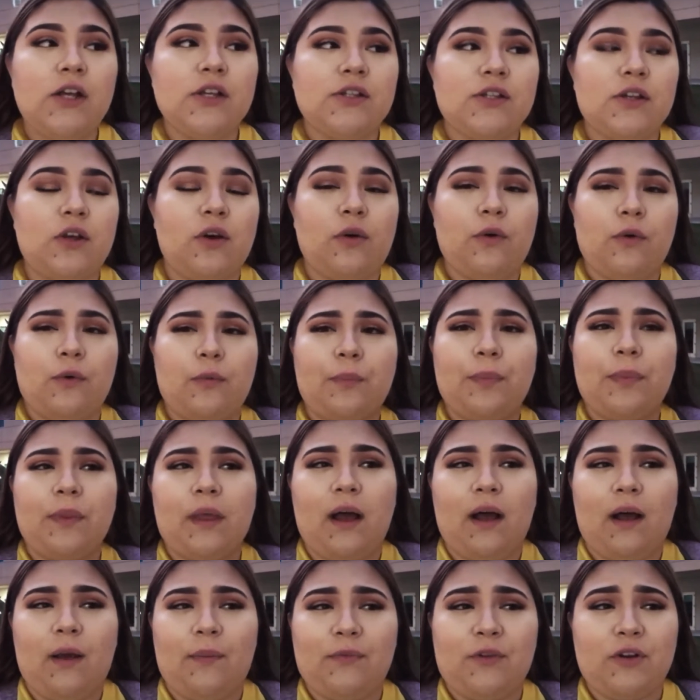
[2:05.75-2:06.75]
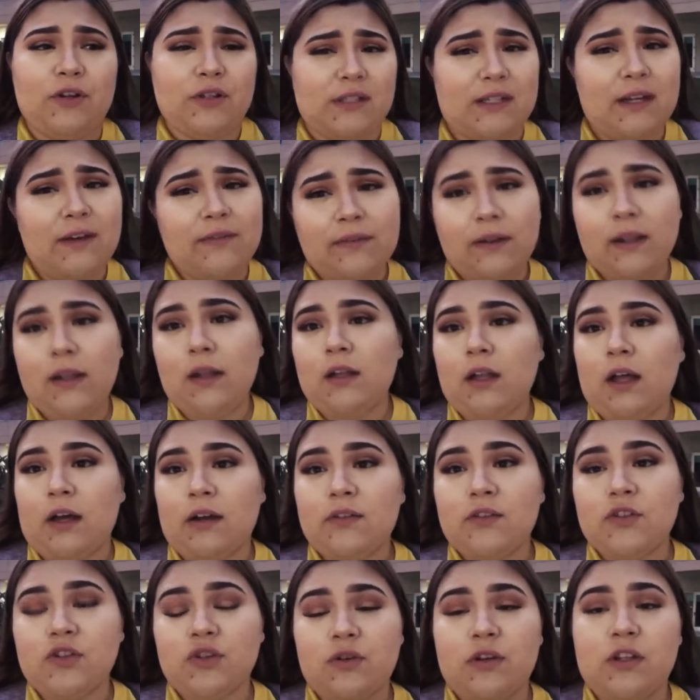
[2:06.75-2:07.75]
So um, there's definitely a
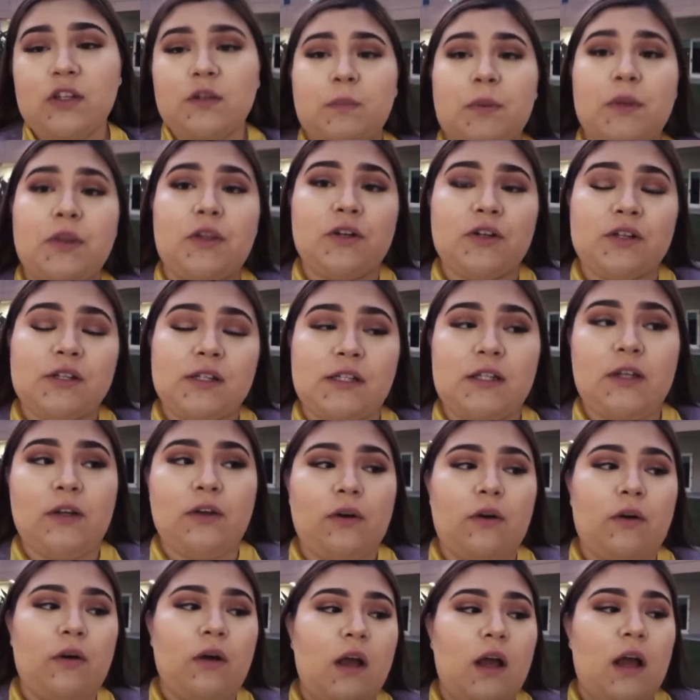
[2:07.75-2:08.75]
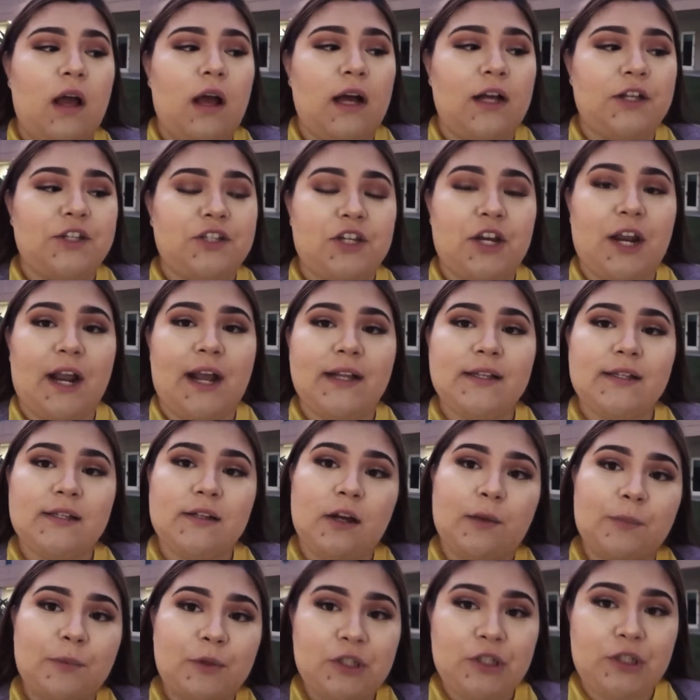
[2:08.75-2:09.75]
lot of students, but there's still a chance
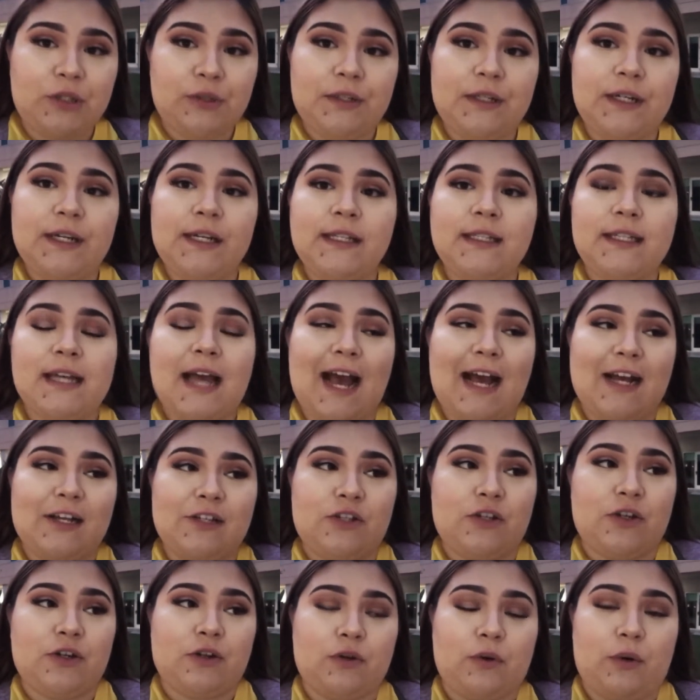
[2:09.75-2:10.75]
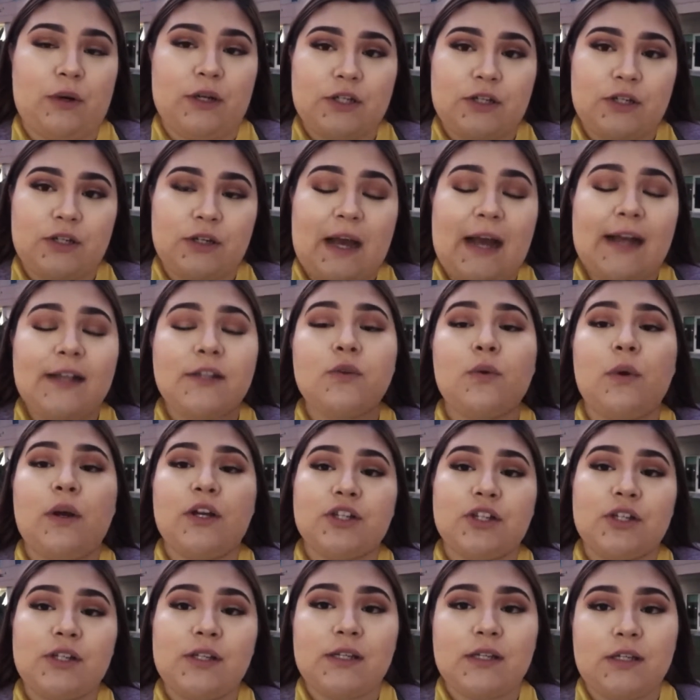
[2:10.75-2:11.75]
and opportunity to ask your question, ask
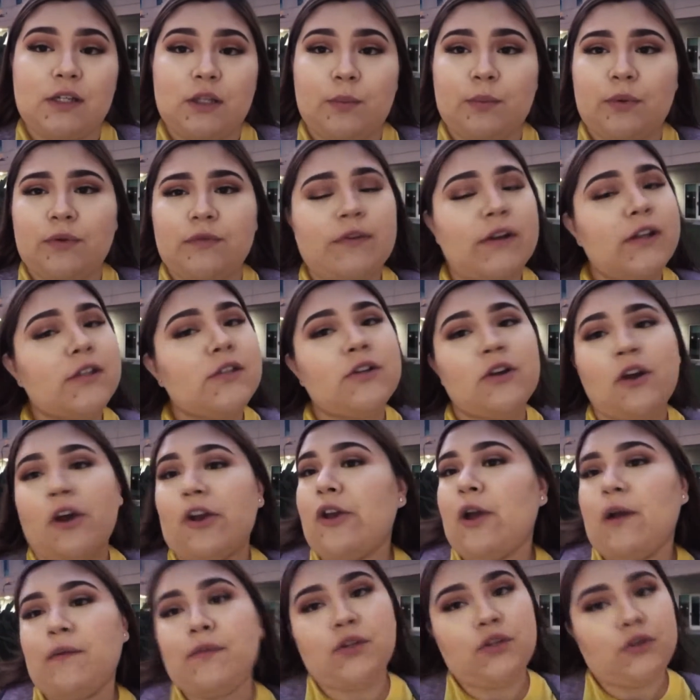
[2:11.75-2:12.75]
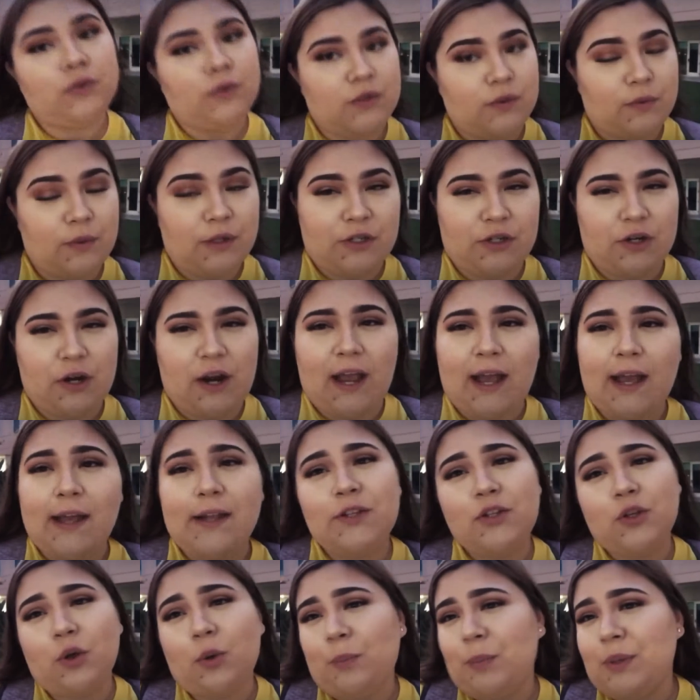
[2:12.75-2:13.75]
questions to the professor. All you have to do is raise your
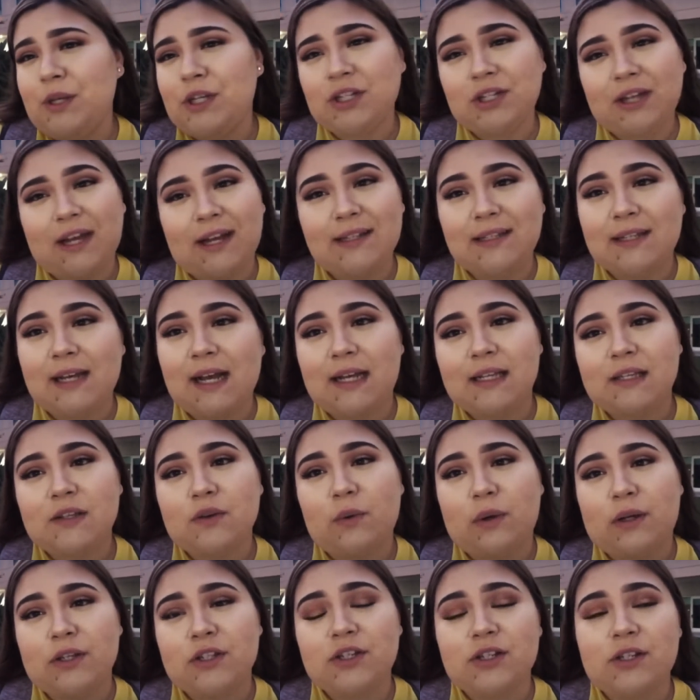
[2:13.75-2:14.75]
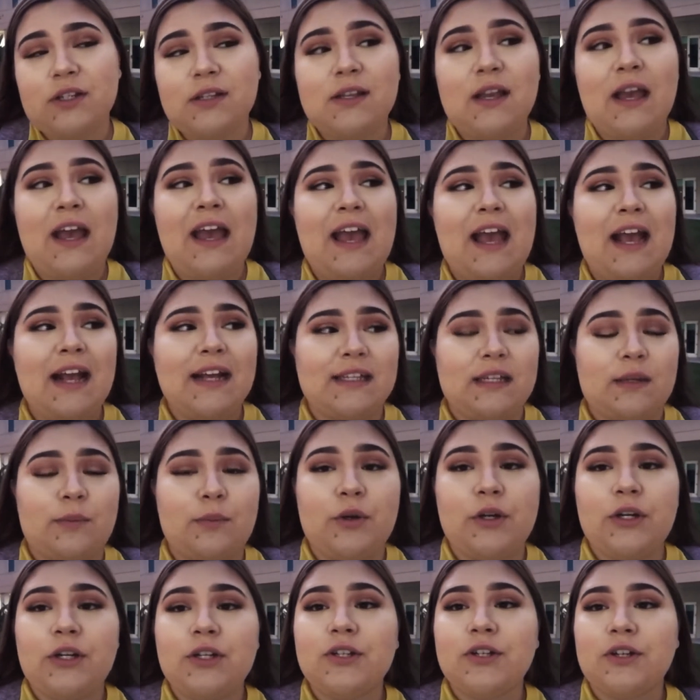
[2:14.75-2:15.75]
hand. Don't be shy to ask questions, because I'm
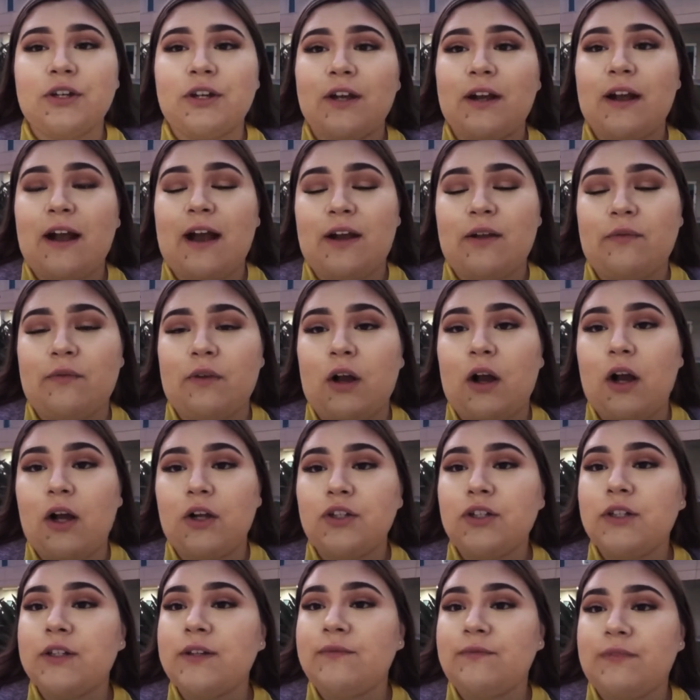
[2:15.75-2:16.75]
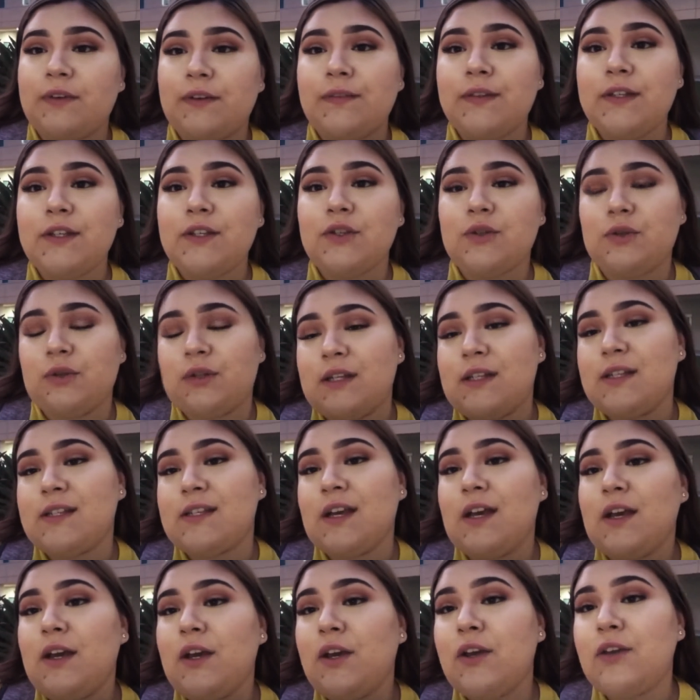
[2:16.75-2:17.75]
pretty sure out of a one hundred fifty
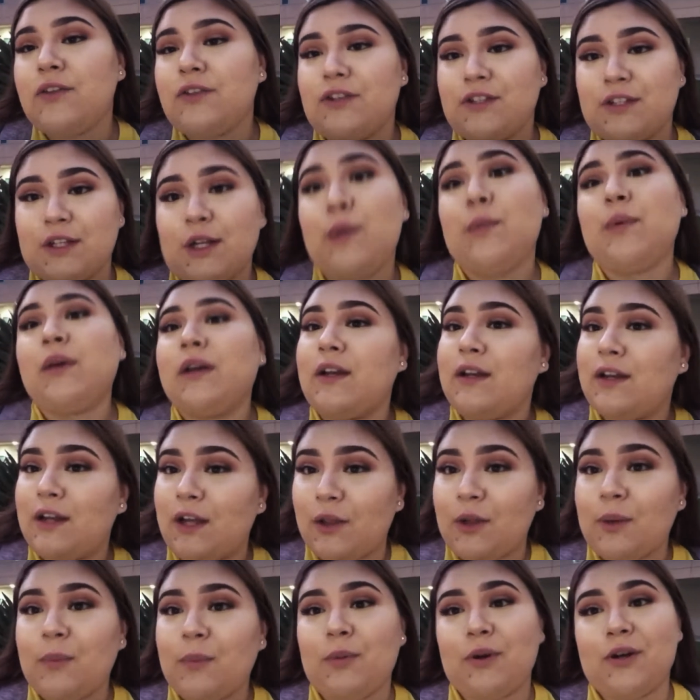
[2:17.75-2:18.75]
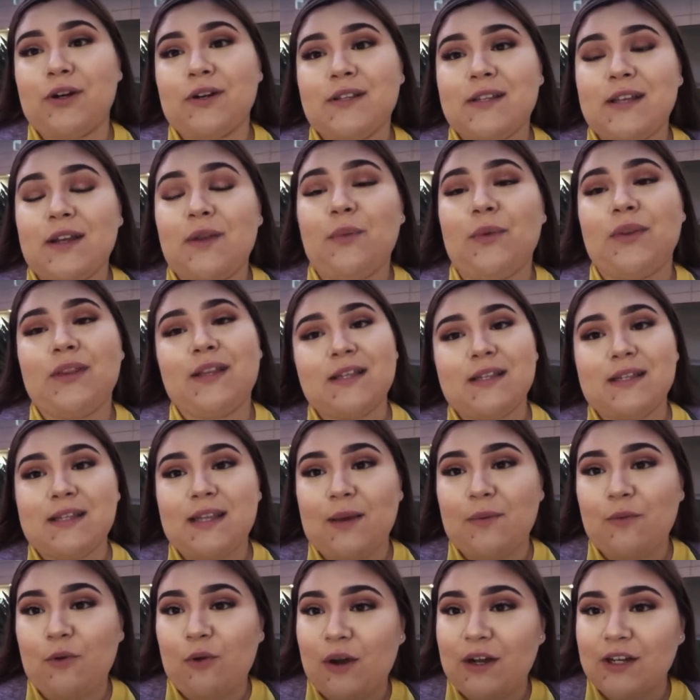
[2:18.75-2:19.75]
students, there's going to be another person with the
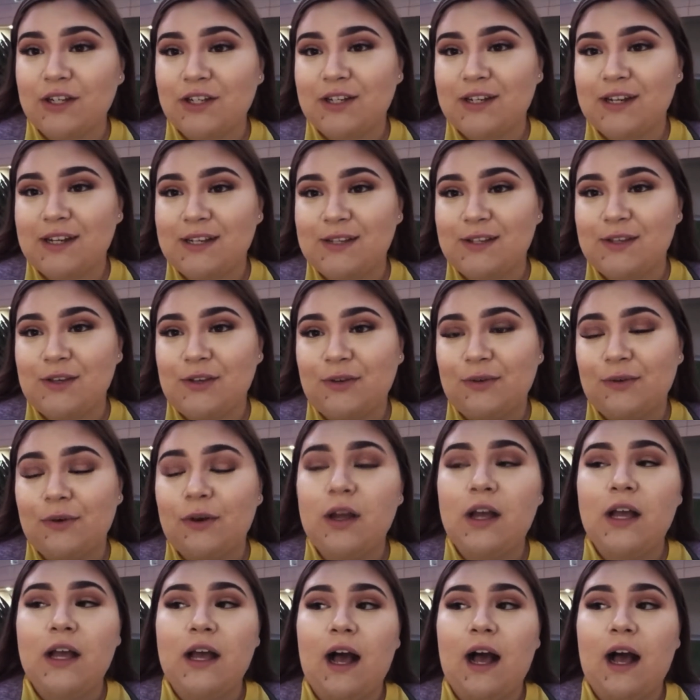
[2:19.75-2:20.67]
same question as you.